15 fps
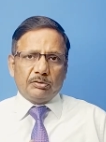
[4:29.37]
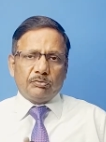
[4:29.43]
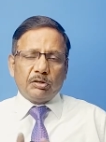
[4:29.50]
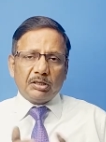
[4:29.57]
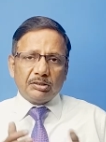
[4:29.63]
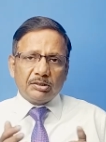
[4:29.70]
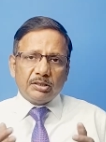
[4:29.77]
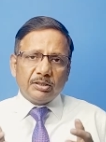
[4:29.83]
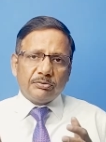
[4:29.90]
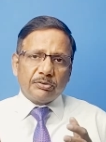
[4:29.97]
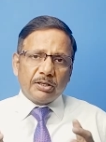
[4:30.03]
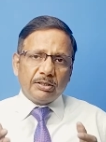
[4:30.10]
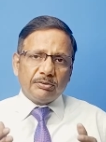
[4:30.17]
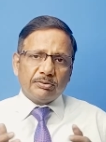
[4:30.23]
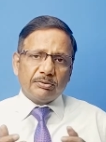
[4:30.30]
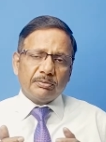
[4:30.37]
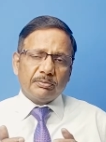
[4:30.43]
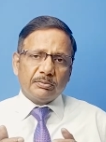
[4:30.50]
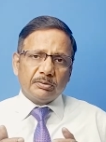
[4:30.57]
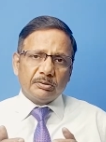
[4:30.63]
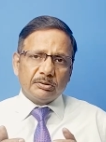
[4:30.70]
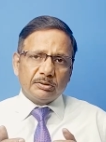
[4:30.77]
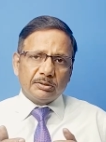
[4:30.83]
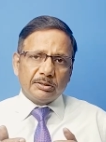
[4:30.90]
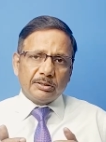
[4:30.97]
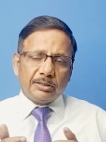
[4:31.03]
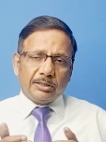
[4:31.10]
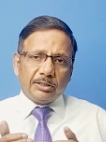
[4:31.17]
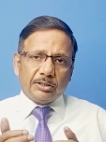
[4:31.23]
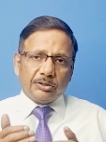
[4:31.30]
What is the difference?
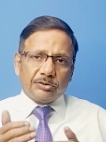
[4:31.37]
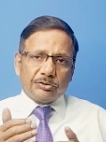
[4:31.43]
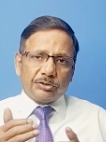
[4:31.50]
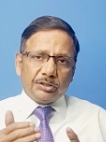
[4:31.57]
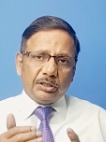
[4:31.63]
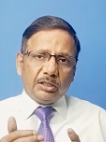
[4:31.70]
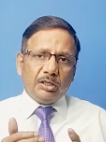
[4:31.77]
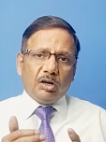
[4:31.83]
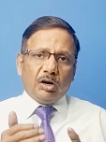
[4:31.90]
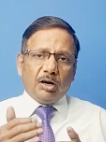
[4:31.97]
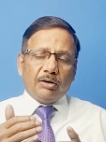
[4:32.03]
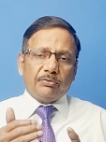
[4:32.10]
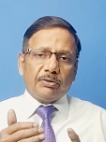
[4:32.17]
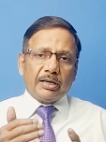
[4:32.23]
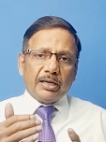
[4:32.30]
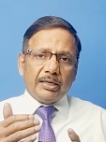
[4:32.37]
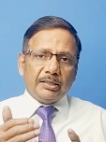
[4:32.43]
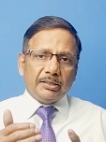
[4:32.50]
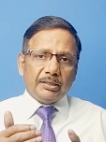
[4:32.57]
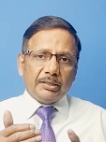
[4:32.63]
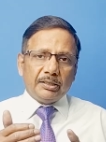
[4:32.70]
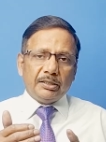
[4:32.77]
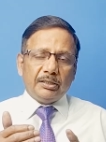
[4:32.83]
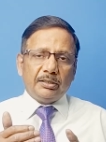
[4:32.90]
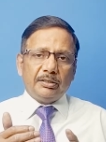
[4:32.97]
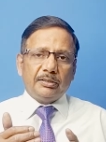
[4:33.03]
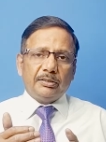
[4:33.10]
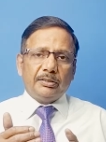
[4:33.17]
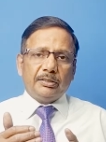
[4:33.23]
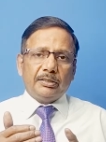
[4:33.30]
Sea of Galilee
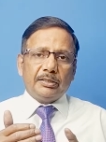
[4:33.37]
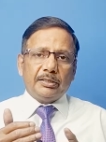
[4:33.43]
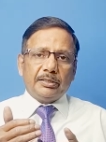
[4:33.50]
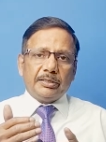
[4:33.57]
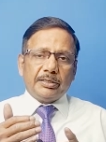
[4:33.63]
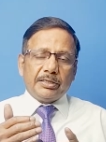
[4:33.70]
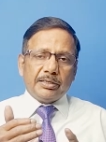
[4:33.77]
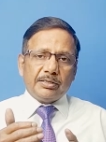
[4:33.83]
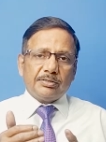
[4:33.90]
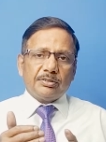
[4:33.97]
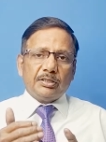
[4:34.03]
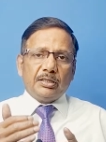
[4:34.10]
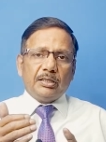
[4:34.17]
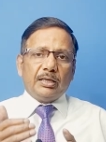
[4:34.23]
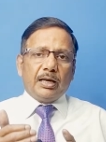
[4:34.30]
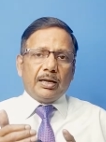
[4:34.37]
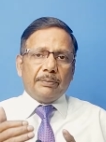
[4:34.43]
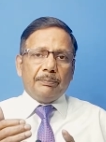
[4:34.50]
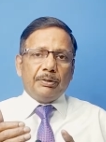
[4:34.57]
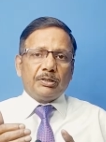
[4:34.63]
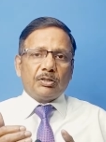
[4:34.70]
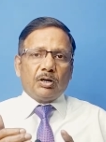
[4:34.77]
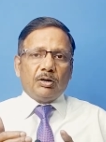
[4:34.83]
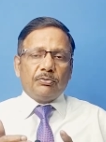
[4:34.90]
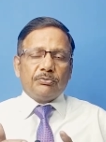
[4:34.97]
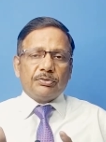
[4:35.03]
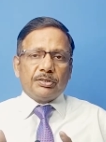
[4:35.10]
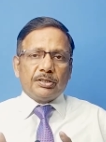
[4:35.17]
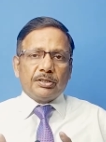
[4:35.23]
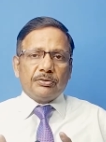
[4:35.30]
is in habit
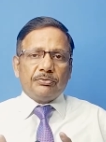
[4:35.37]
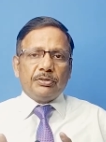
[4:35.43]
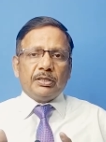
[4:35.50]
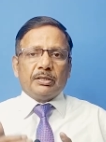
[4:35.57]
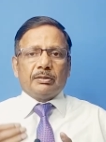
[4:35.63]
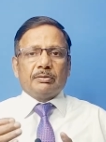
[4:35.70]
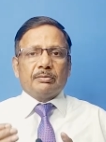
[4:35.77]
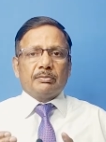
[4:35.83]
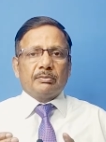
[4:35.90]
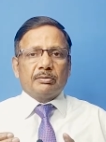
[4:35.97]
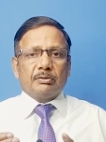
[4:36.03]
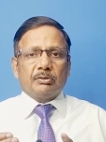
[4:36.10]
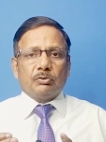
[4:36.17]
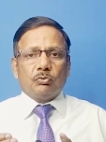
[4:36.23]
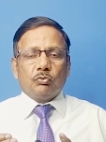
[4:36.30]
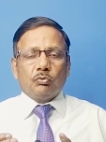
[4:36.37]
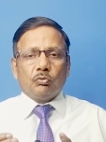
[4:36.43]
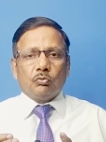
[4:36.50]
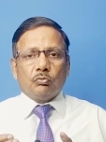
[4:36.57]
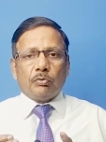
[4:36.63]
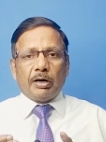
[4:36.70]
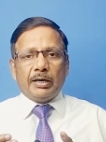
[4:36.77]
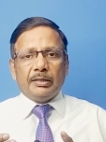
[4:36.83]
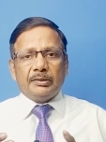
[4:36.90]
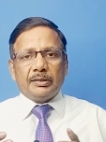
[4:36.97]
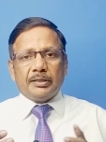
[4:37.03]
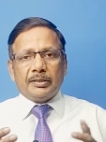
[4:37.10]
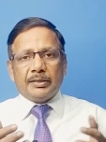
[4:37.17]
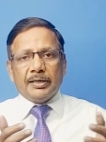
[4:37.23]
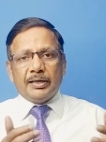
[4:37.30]
of giving, while the
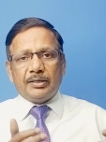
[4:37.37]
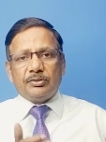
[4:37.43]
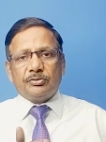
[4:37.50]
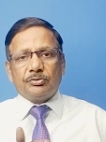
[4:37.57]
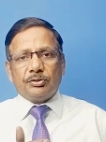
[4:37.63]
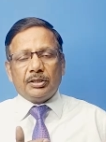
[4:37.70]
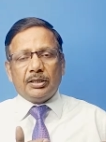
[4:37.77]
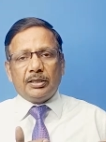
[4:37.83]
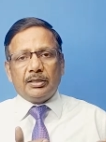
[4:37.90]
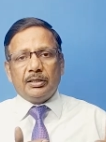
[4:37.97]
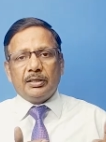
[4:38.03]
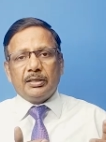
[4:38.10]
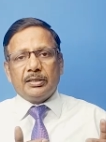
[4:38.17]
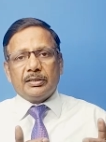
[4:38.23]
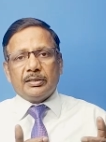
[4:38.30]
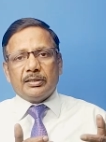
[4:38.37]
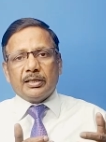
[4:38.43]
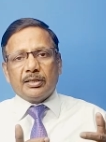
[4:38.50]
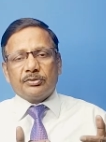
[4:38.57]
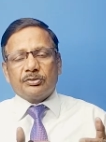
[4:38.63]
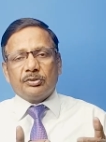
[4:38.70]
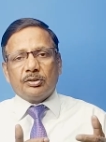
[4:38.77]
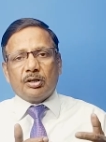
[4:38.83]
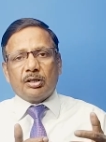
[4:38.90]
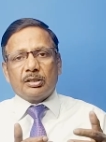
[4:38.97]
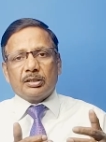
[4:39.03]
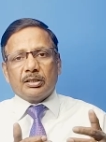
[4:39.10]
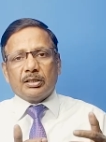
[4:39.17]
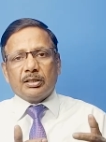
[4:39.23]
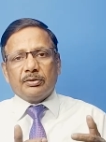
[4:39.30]
Dead Sea does
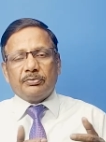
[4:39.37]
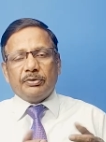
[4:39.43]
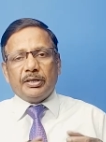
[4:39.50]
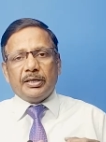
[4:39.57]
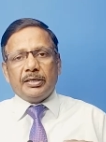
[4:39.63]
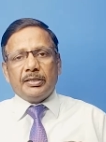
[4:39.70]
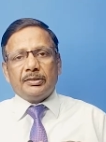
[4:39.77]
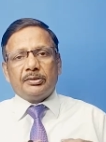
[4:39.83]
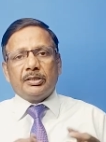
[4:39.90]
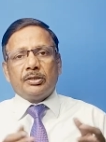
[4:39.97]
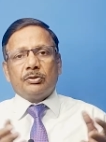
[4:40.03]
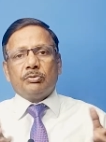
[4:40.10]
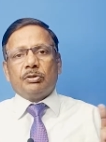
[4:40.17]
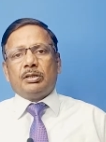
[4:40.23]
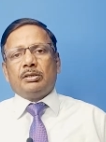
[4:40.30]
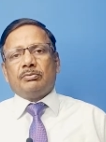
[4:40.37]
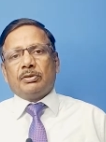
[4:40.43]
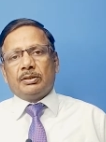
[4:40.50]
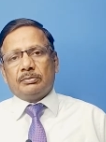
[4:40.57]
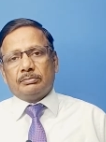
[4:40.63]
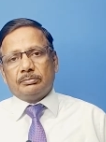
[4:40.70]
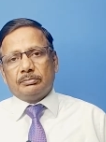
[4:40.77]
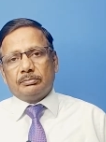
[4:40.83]
not give anything to anyone.